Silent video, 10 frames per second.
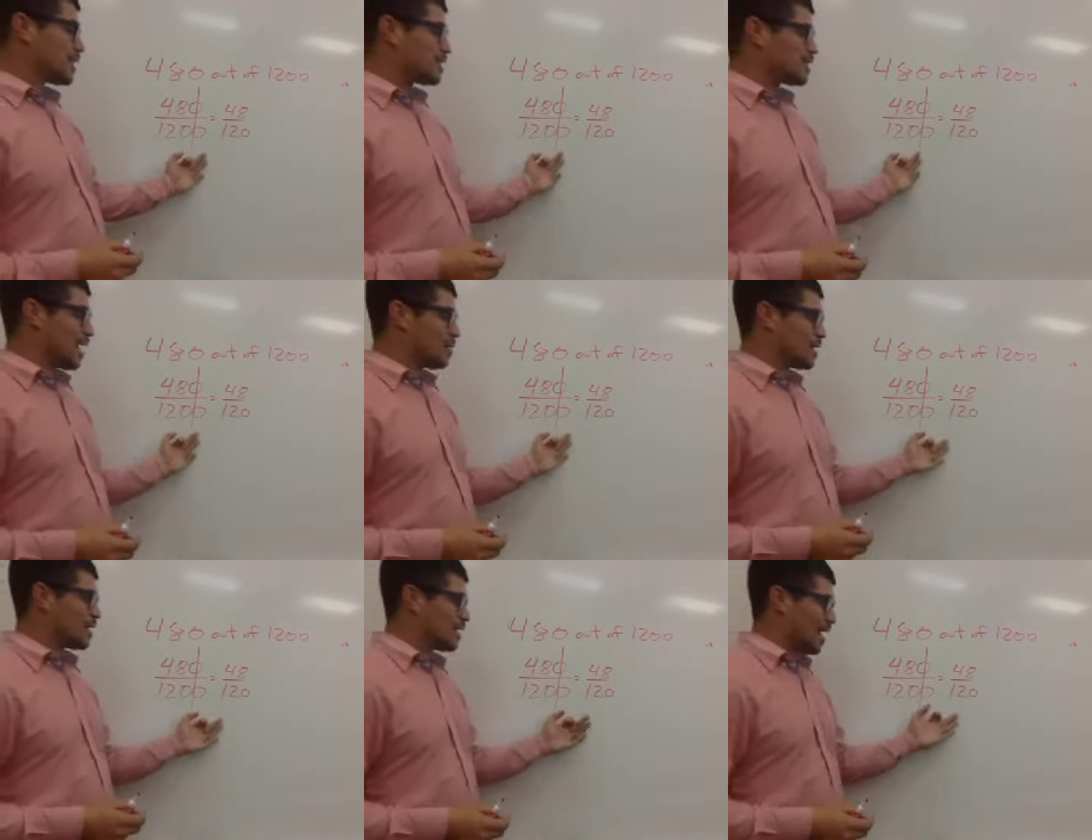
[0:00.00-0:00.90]
take a stab
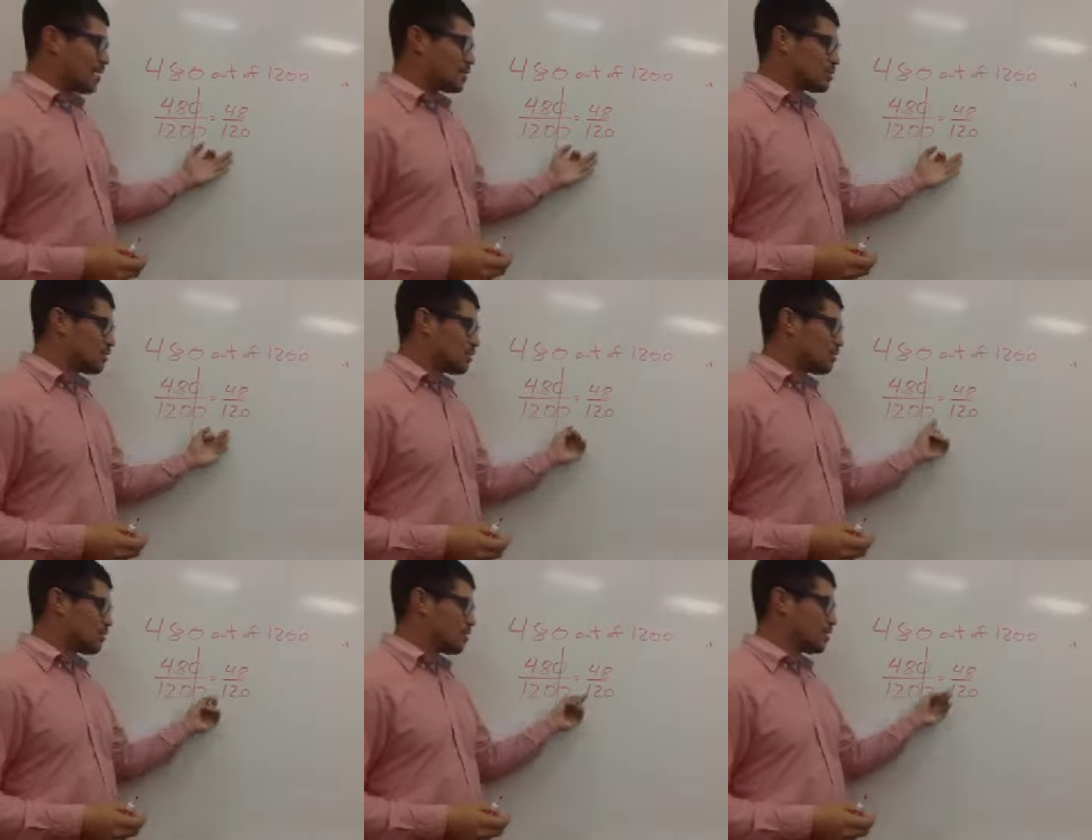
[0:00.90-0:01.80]
at it. I happen to
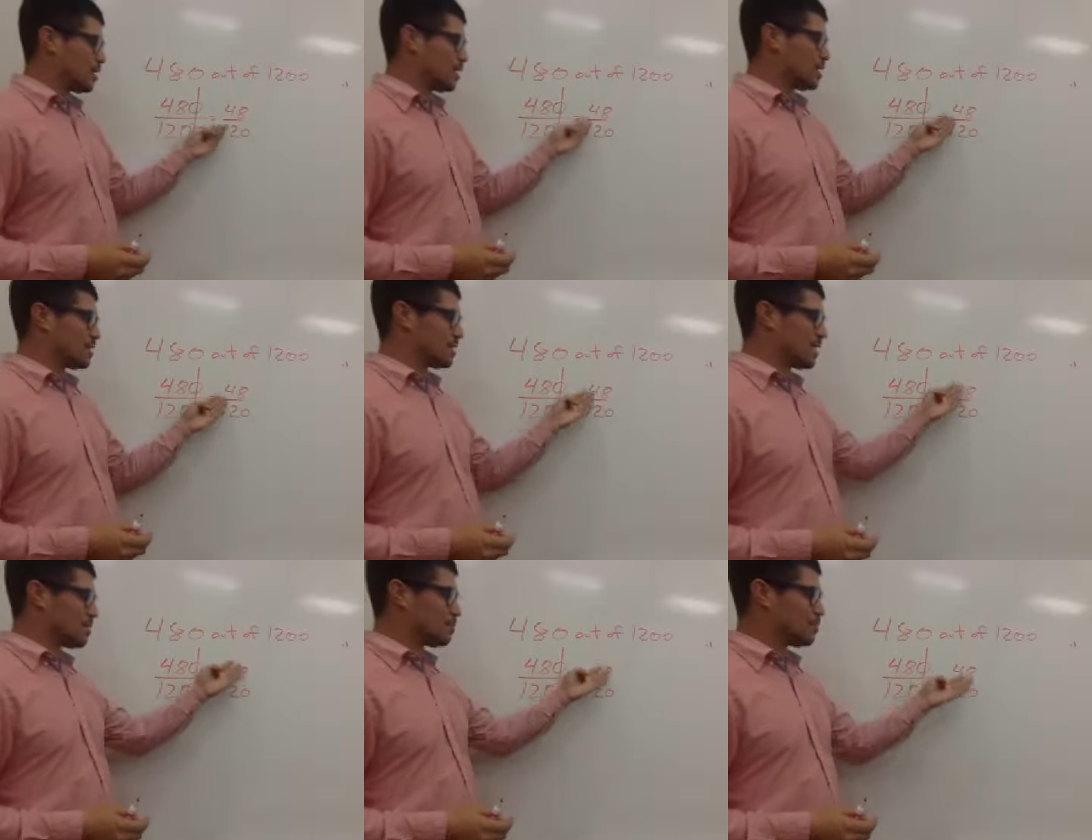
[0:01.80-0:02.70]
know. Let's see.
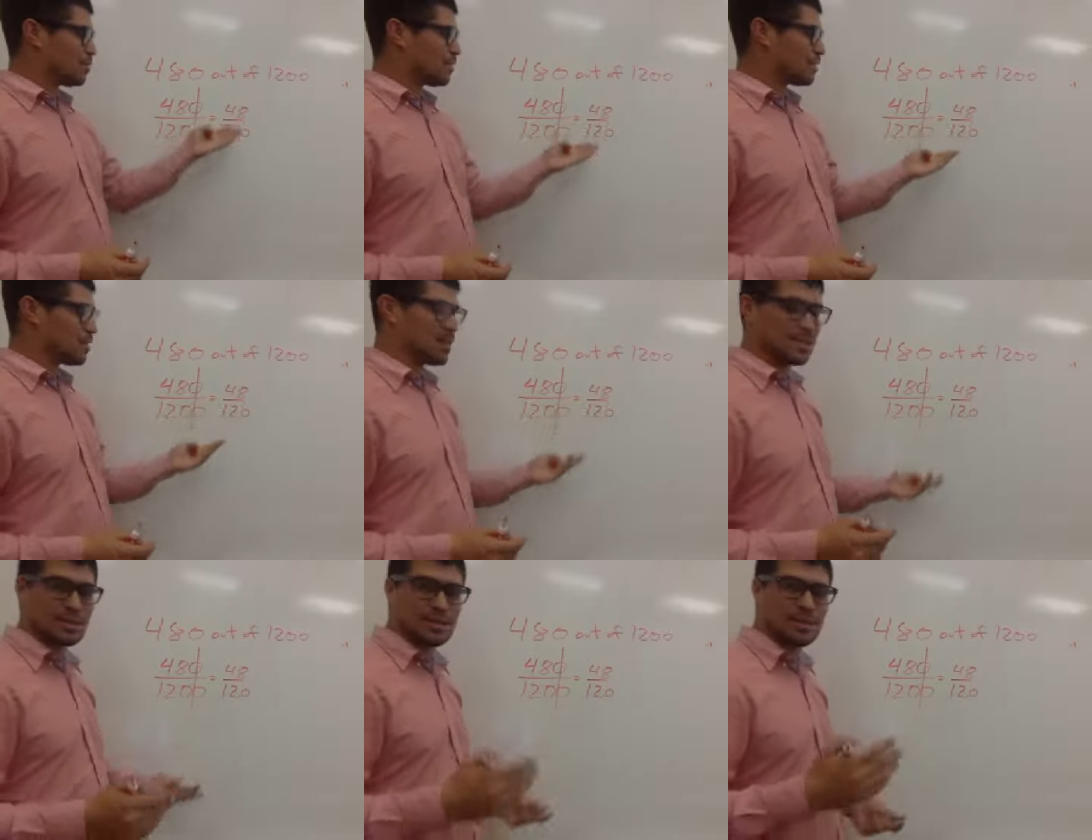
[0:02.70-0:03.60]
I'm pretty sure.
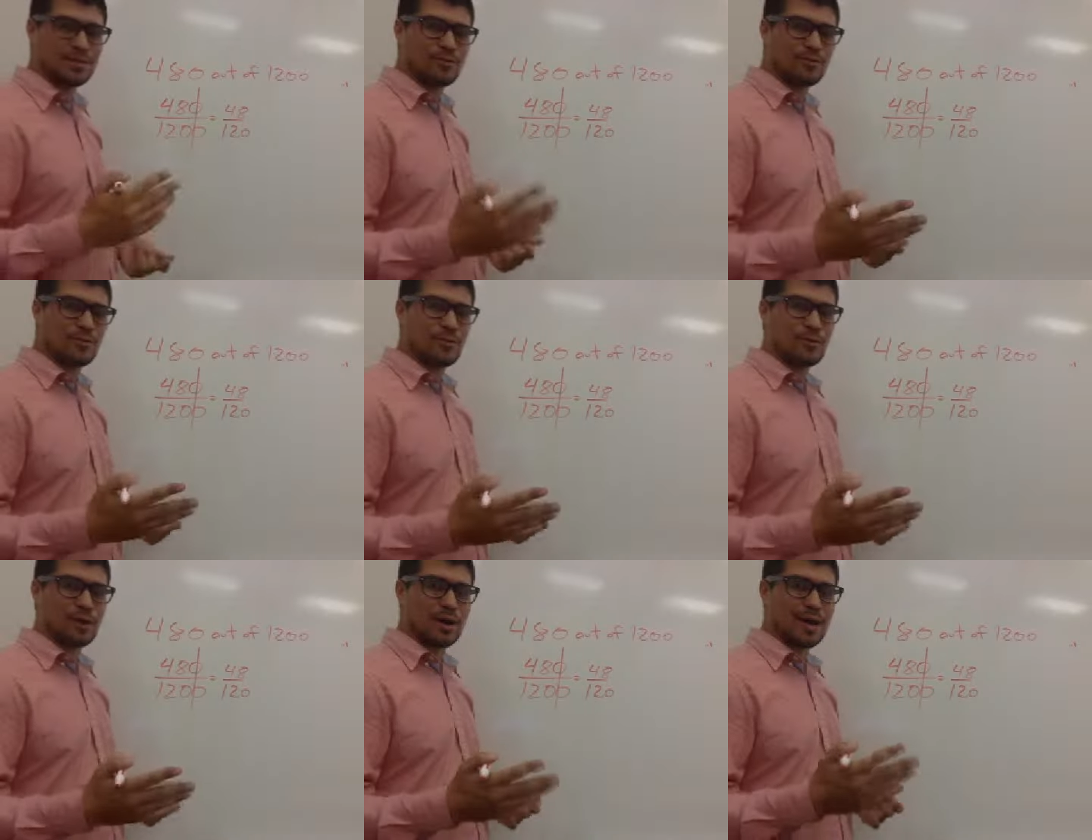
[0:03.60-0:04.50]
Let's see.
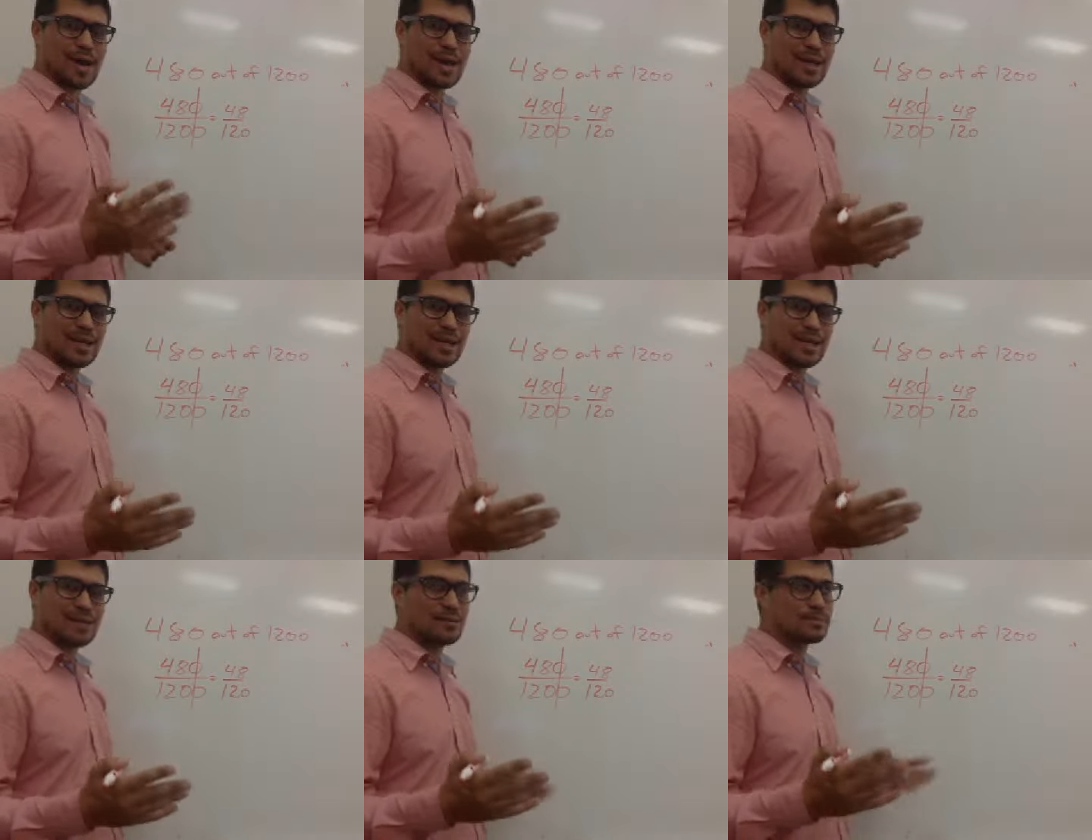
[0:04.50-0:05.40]
For
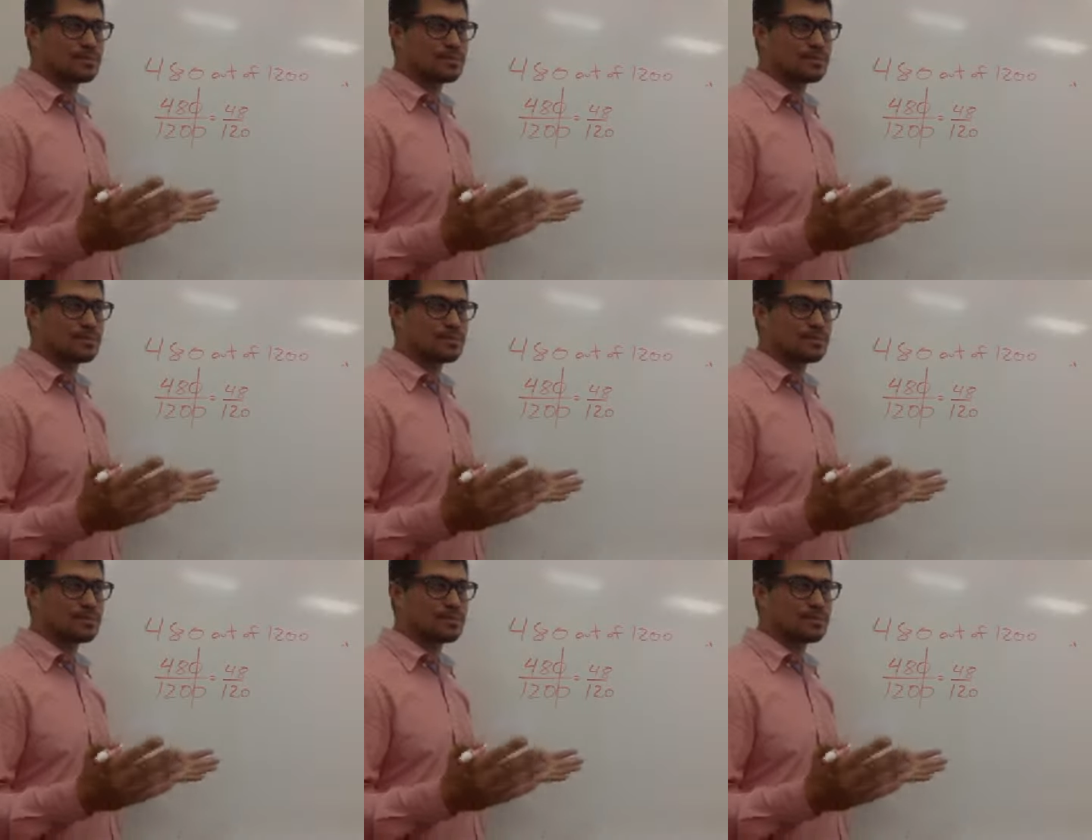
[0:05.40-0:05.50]
80,